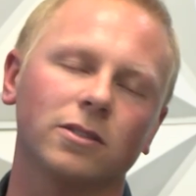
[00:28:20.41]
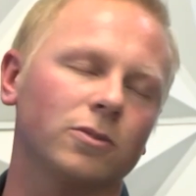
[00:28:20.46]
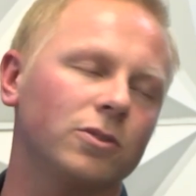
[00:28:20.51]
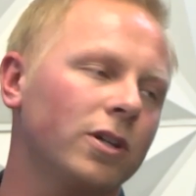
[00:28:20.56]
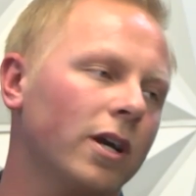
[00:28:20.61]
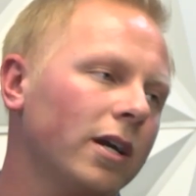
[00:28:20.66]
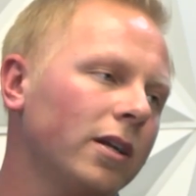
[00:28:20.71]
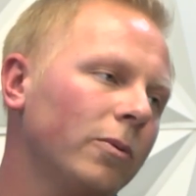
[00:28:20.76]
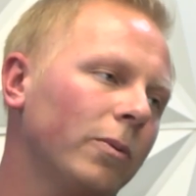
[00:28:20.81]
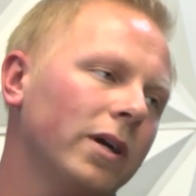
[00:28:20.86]
So
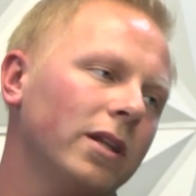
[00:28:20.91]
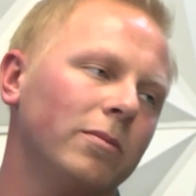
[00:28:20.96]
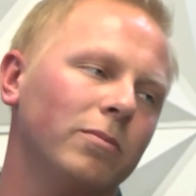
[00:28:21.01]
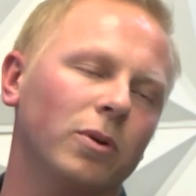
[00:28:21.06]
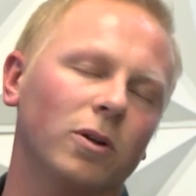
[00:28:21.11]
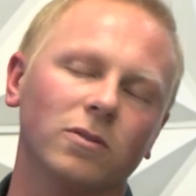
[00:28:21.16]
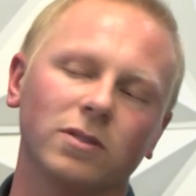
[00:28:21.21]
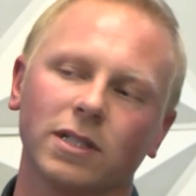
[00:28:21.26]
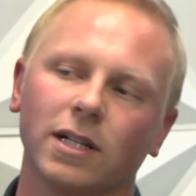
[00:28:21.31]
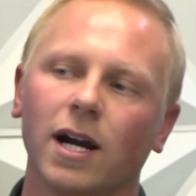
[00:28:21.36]
trying to weigh the
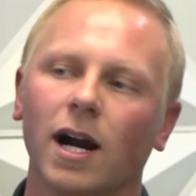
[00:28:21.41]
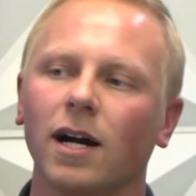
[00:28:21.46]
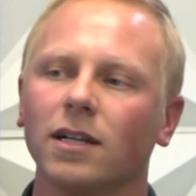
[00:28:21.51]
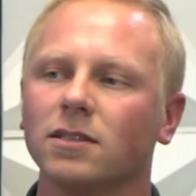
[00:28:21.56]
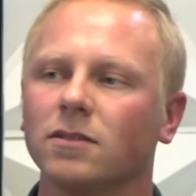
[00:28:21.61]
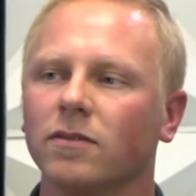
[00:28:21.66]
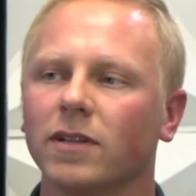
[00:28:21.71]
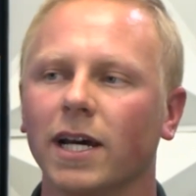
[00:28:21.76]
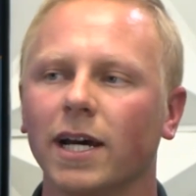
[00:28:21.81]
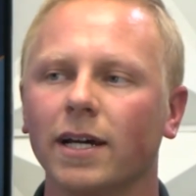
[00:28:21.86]
pros and
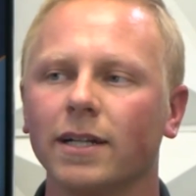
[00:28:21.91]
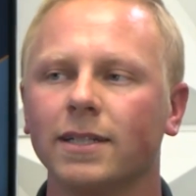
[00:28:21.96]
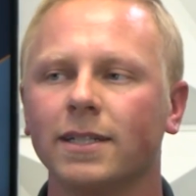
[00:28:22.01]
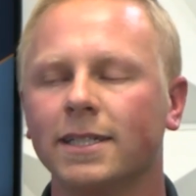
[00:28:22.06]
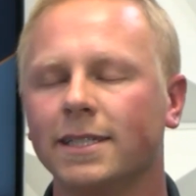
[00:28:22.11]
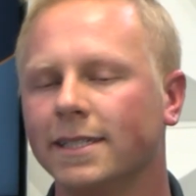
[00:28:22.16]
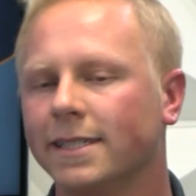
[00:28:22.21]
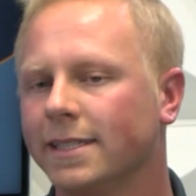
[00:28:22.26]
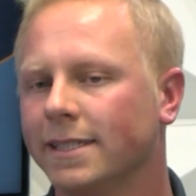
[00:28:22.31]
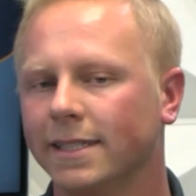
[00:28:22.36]
cons of that.
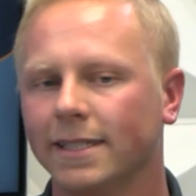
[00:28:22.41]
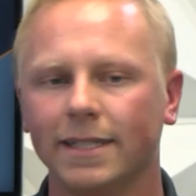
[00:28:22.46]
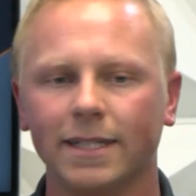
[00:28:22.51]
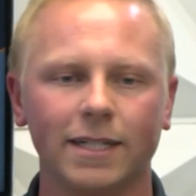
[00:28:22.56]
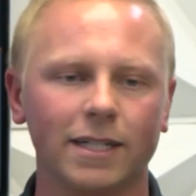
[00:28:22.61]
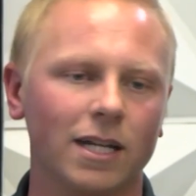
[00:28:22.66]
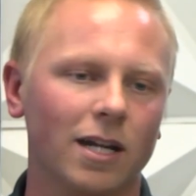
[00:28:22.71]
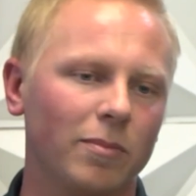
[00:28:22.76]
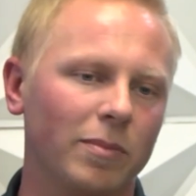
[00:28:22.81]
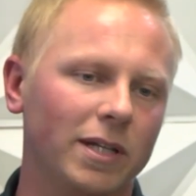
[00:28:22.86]

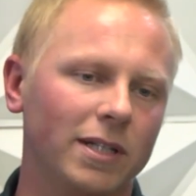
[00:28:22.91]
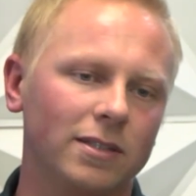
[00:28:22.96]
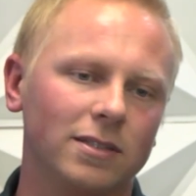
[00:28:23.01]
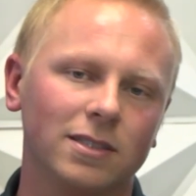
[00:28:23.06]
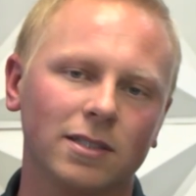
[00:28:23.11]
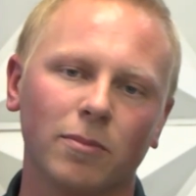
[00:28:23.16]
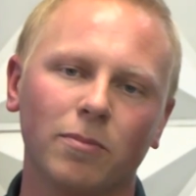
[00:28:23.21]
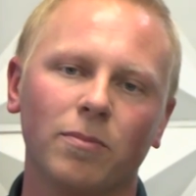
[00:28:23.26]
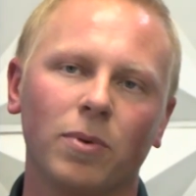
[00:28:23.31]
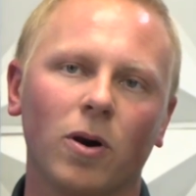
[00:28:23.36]
And
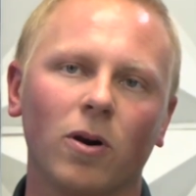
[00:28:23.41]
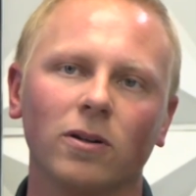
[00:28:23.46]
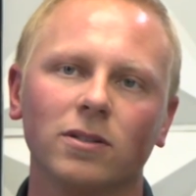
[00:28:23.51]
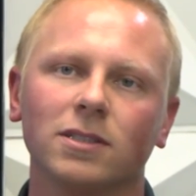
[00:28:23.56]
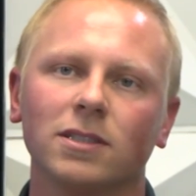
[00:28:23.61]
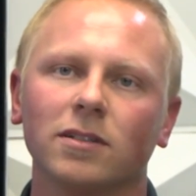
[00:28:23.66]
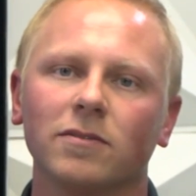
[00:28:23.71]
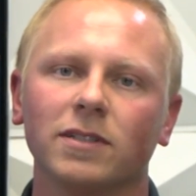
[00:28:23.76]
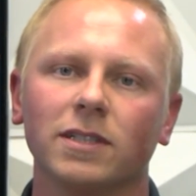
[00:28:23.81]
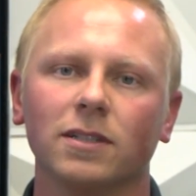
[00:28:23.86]
some
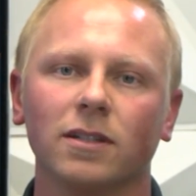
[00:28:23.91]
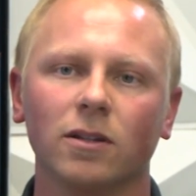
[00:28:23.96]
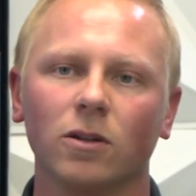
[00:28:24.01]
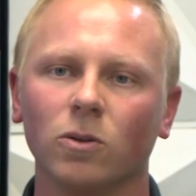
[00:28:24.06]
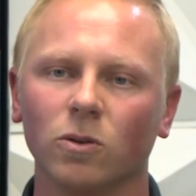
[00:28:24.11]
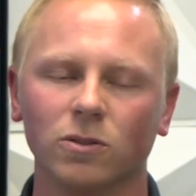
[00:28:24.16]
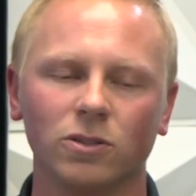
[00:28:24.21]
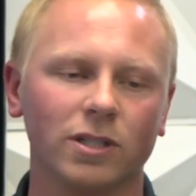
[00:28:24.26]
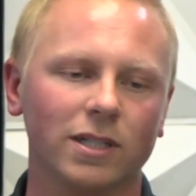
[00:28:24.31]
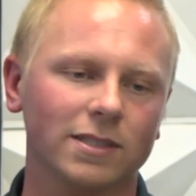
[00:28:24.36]
parts of it, the
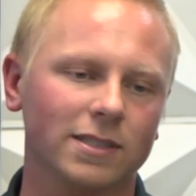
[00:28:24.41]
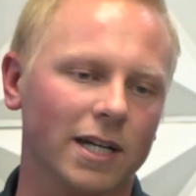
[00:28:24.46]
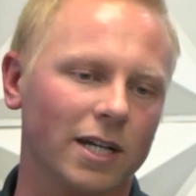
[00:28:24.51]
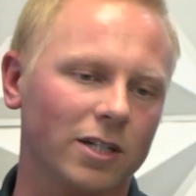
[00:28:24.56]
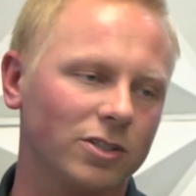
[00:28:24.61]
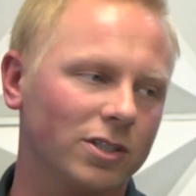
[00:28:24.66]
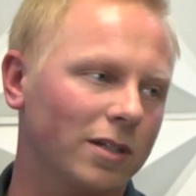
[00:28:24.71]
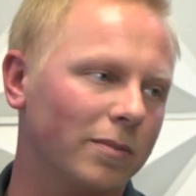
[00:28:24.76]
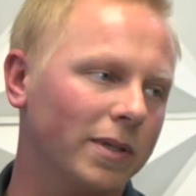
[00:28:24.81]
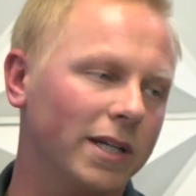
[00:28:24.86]
whole
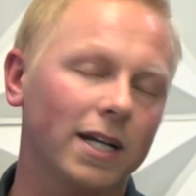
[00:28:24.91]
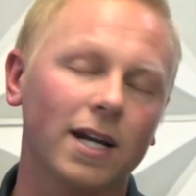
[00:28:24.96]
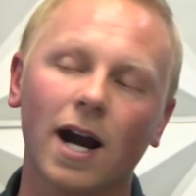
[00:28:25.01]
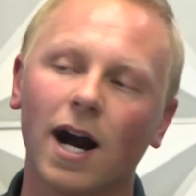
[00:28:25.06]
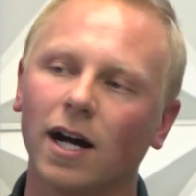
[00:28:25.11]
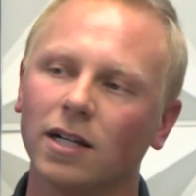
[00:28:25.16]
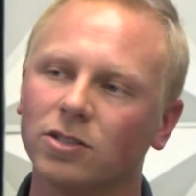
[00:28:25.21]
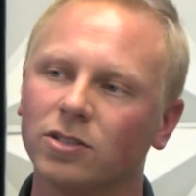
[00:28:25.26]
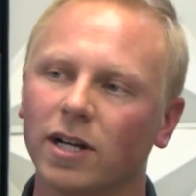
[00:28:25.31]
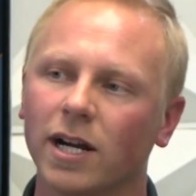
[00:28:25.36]
transaction,
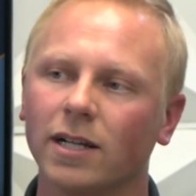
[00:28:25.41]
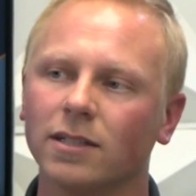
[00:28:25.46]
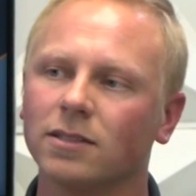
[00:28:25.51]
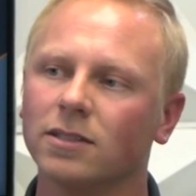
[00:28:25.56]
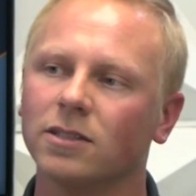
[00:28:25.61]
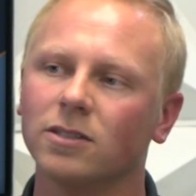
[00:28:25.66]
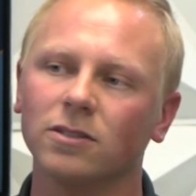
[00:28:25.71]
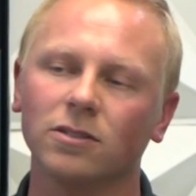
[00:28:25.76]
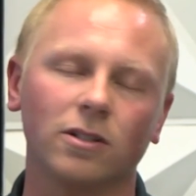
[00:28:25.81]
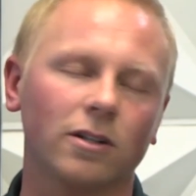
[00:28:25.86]

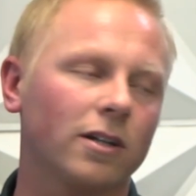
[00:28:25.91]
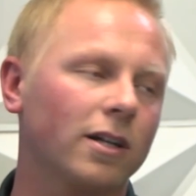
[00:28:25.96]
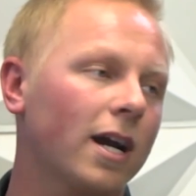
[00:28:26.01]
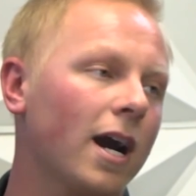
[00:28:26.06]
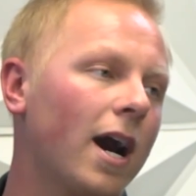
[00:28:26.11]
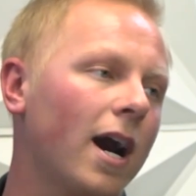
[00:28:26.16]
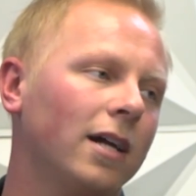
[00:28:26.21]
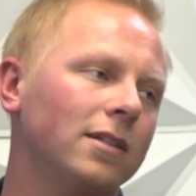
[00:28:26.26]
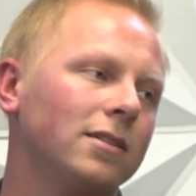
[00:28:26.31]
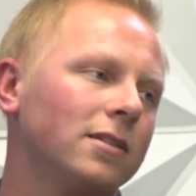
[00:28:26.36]
contractors are
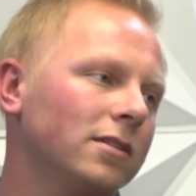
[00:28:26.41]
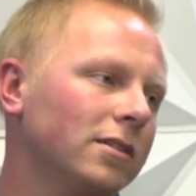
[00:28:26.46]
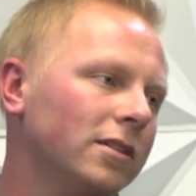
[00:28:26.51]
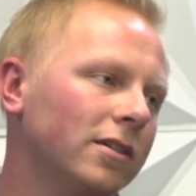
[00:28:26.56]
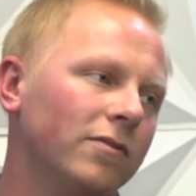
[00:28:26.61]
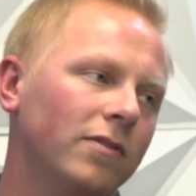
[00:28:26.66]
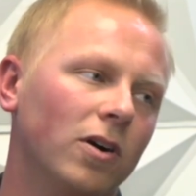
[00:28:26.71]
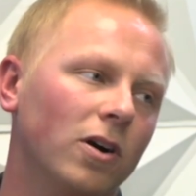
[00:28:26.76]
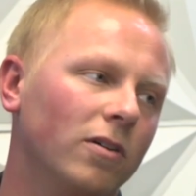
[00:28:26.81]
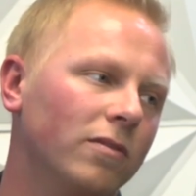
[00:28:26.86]
constantly
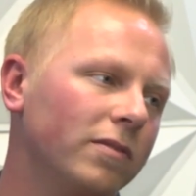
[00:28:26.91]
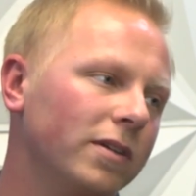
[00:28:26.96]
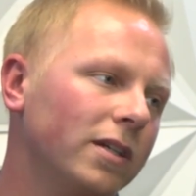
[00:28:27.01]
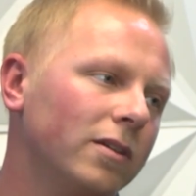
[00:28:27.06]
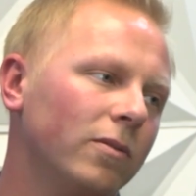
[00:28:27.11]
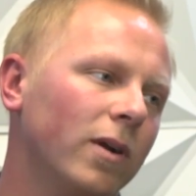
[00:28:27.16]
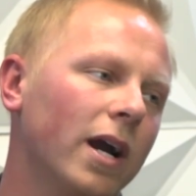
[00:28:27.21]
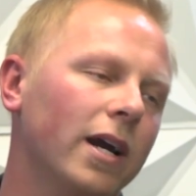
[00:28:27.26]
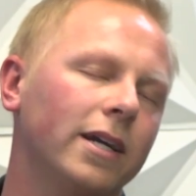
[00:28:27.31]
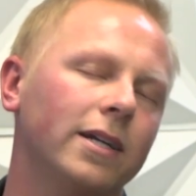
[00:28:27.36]

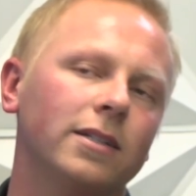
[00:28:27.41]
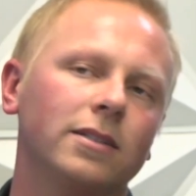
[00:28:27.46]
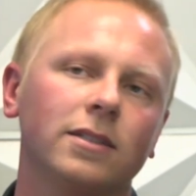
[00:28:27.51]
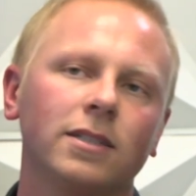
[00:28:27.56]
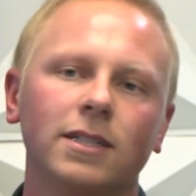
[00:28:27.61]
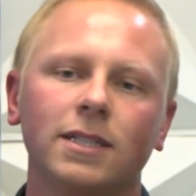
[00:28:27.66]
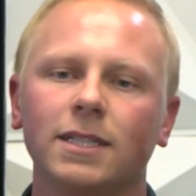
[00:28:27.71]
evolving, right?